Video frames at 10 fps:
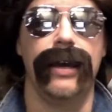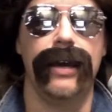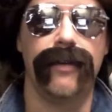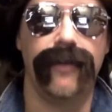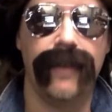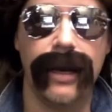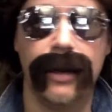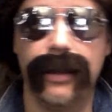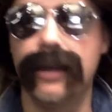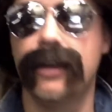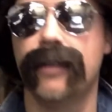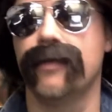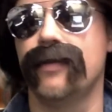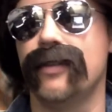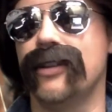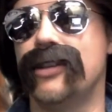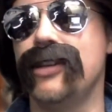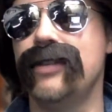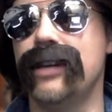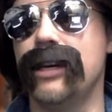And finally, the
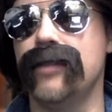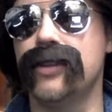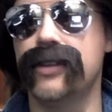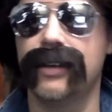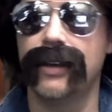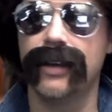Two-Timers,